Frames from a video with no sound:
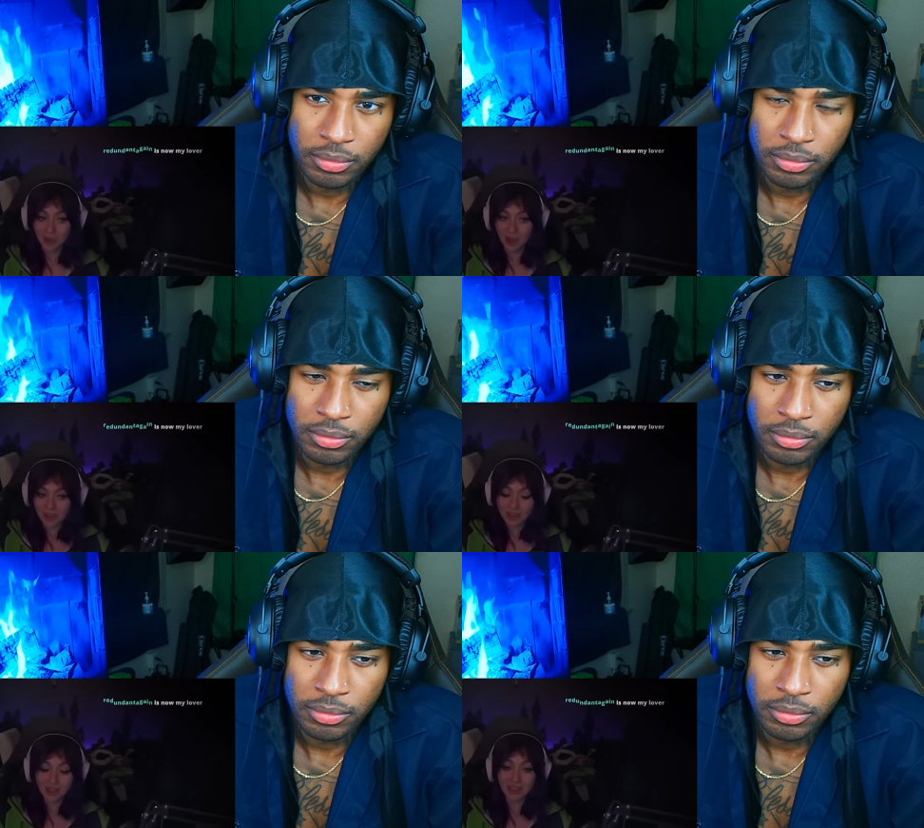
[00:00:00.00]
Speaker 1: so
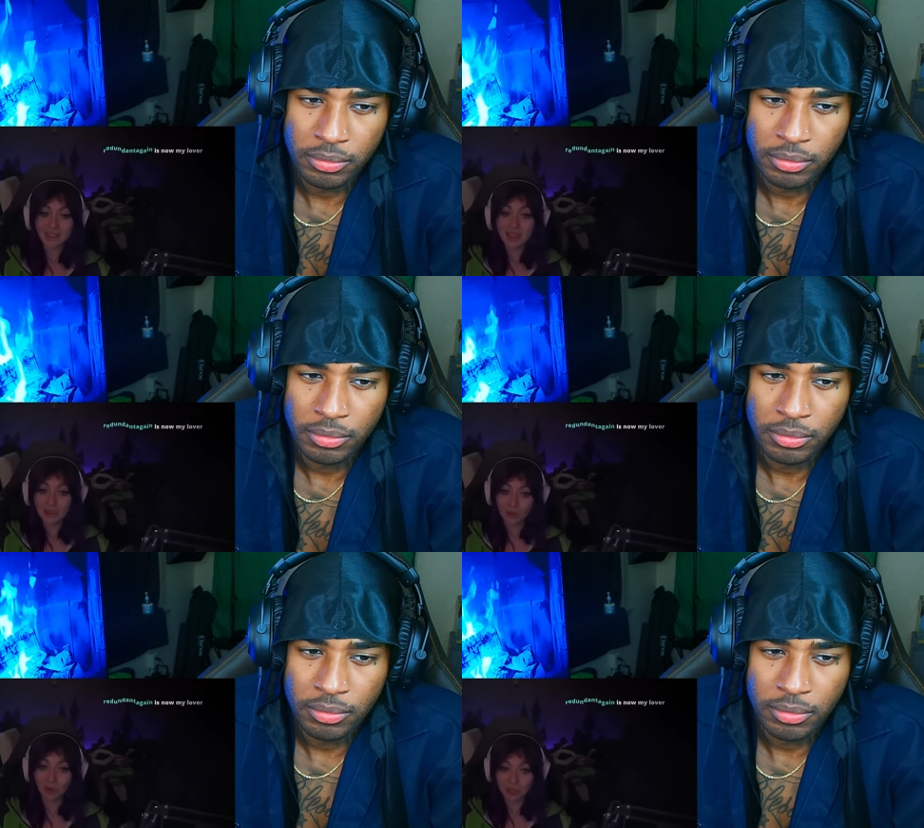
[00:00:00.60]
anything I
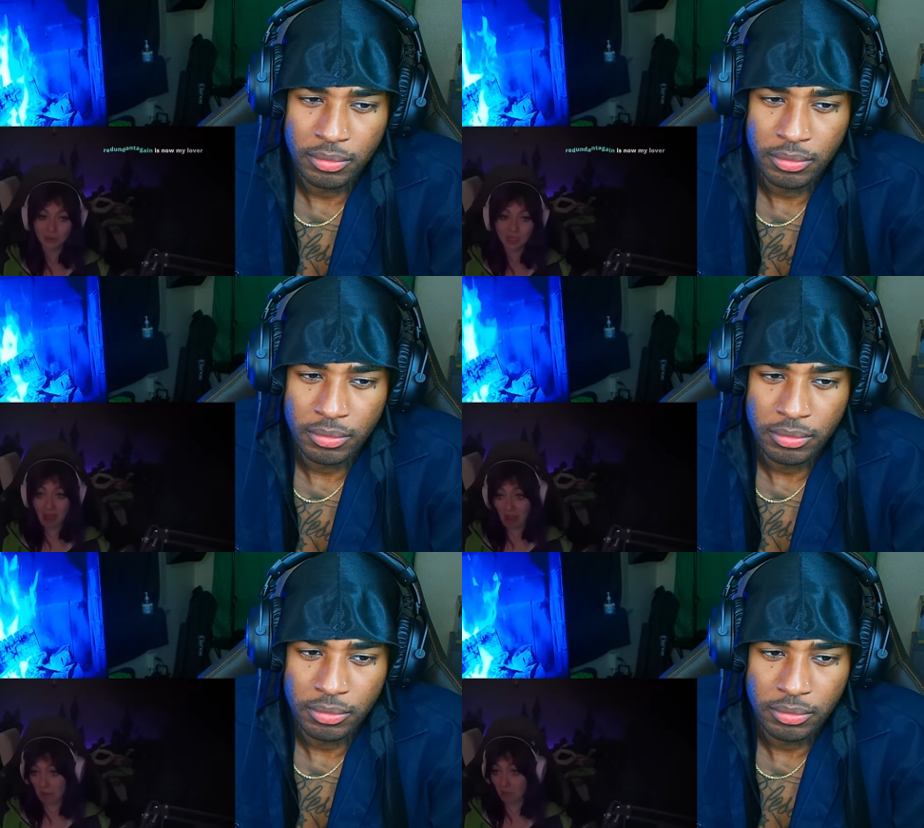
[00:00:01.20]
said was
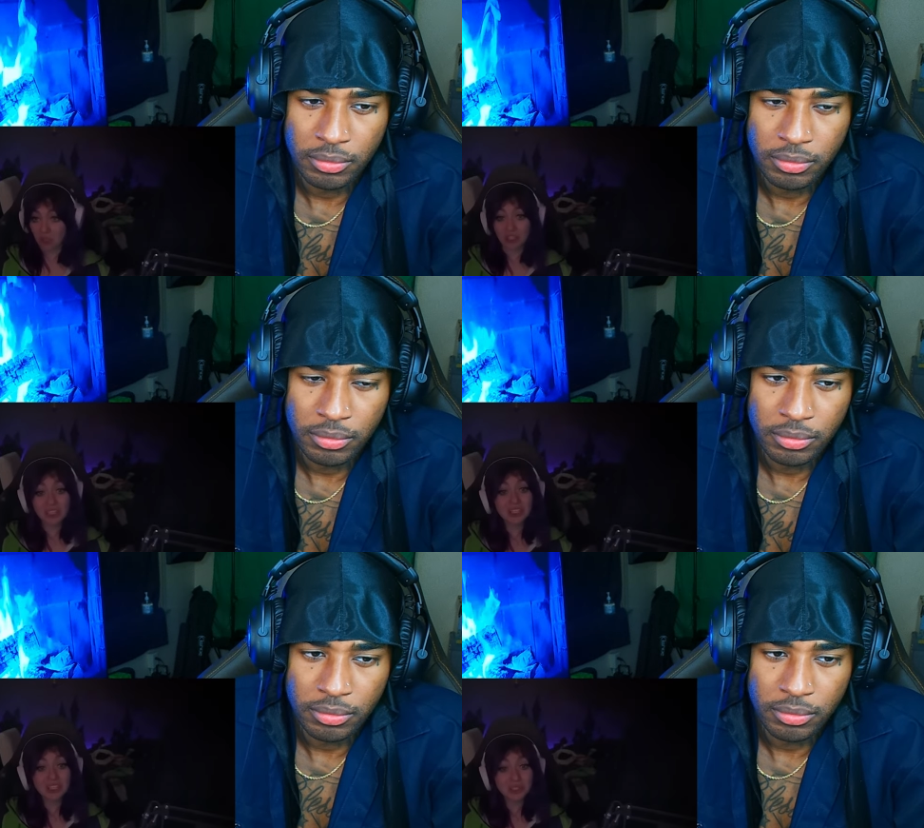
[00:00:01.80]
me. I'm
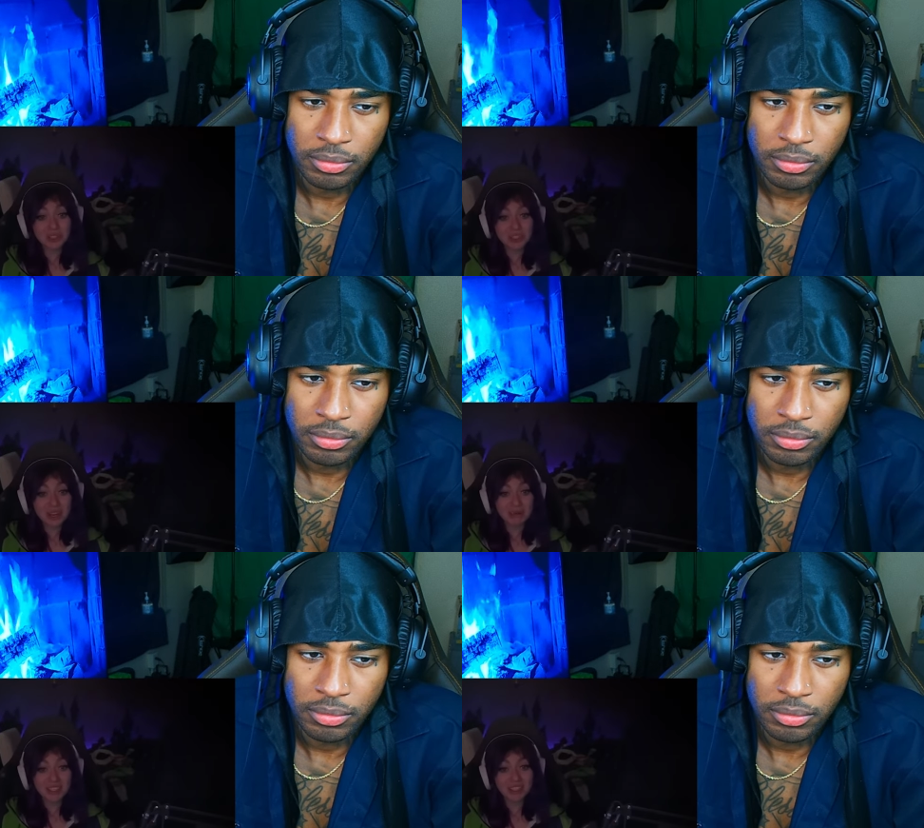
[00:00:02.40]
personally disgusted
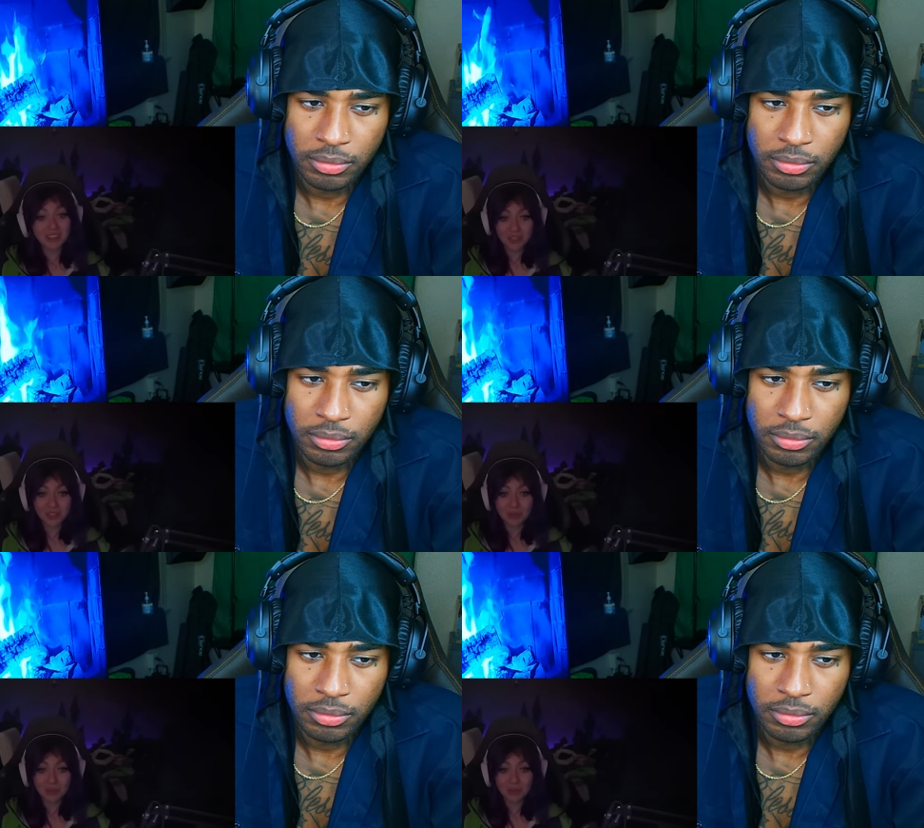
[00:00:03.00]
at myself.